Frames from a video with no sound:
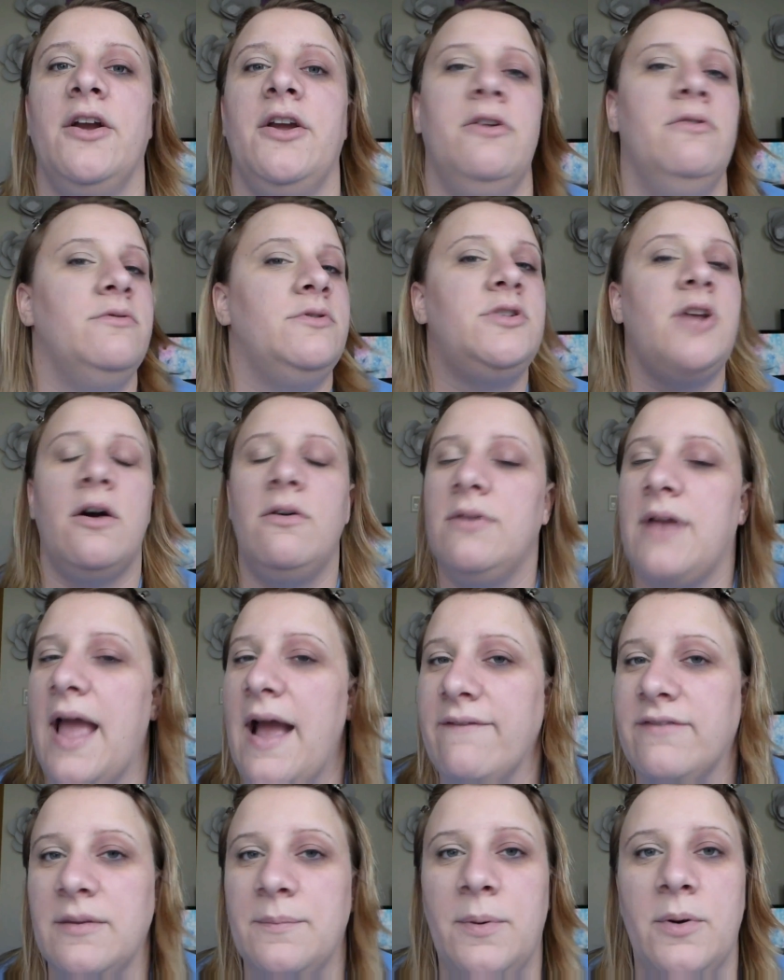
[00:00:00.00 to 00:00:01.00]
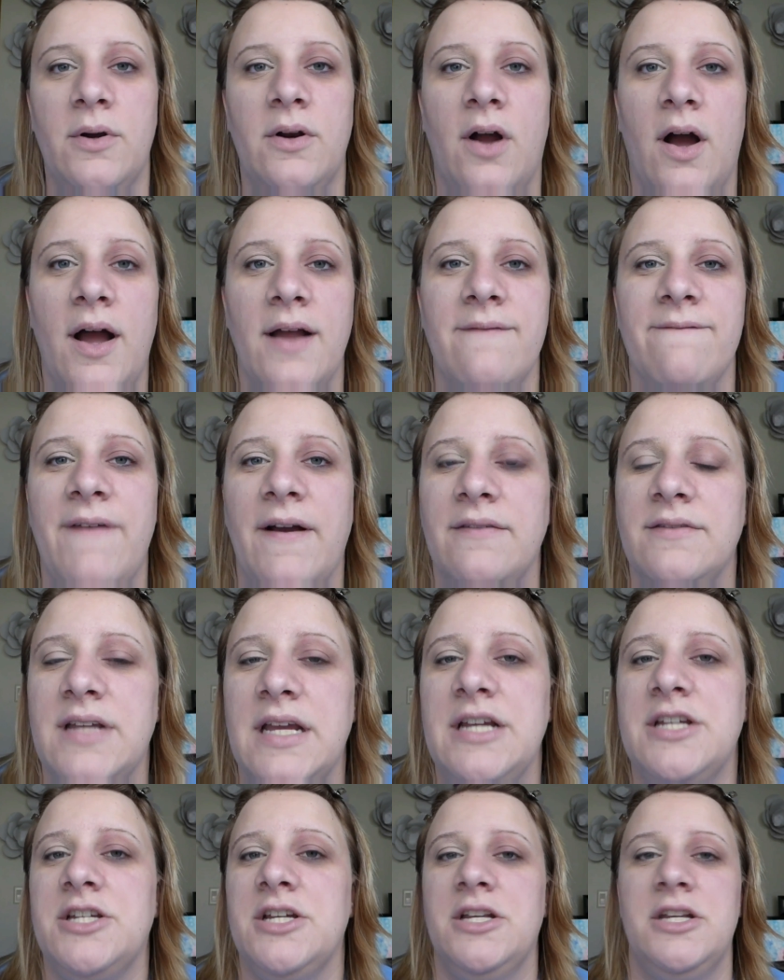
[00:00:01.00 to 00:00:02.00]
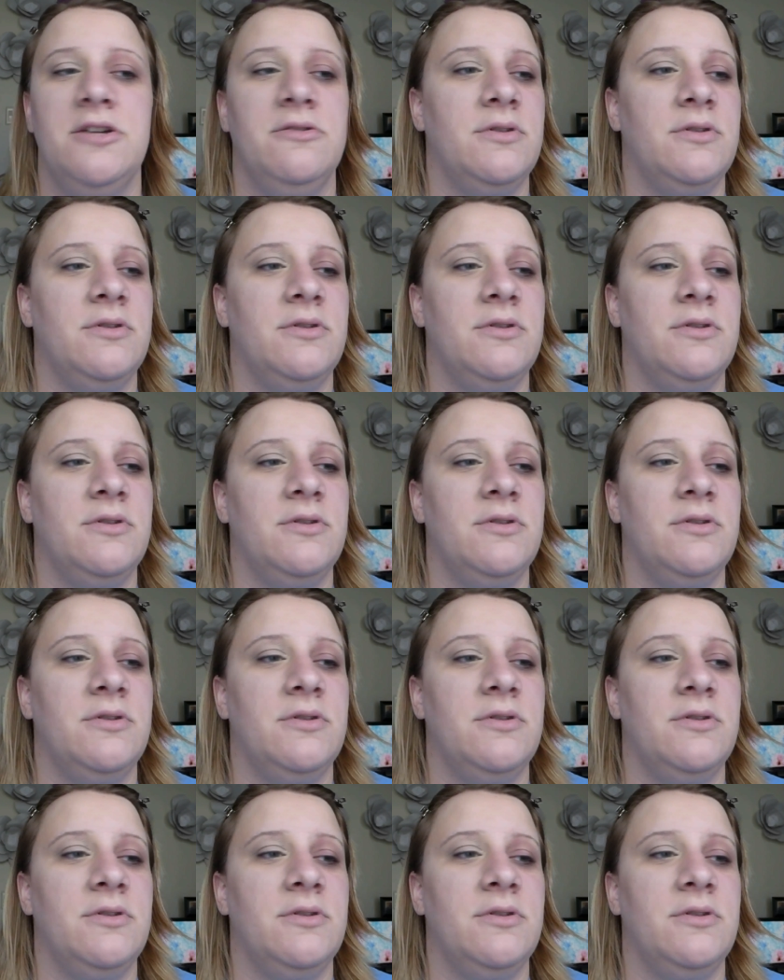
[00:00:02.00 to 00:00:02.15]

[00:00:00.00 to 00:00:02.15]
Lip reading: You don't have to put on foundation.